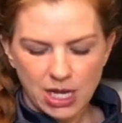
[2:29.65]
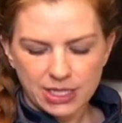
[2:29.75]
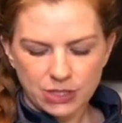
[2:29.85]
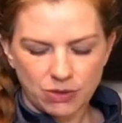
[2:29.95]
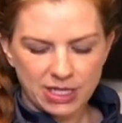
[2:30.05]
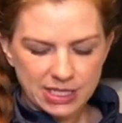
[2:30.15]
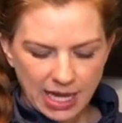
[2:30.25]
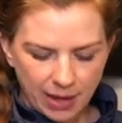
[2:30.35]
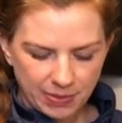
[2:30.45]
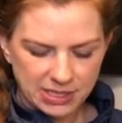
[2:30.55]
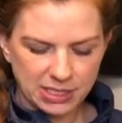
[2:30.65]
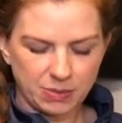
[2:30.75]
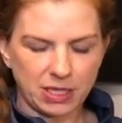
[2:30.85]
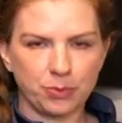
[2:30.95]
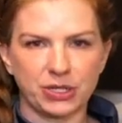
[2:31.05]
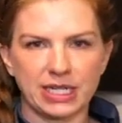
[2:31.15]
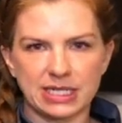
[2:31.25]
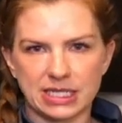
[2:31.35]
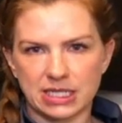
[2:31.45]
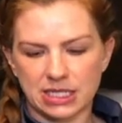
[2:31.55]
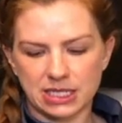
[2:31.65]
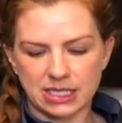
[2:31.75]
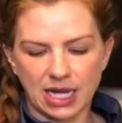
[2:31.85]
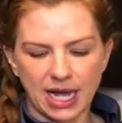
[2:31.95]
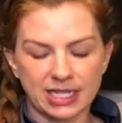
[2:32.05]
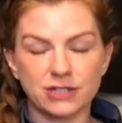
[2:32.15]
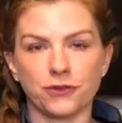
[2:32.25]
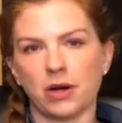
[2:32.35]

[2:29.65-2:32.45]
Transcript: So this happens to be a pretty decent size for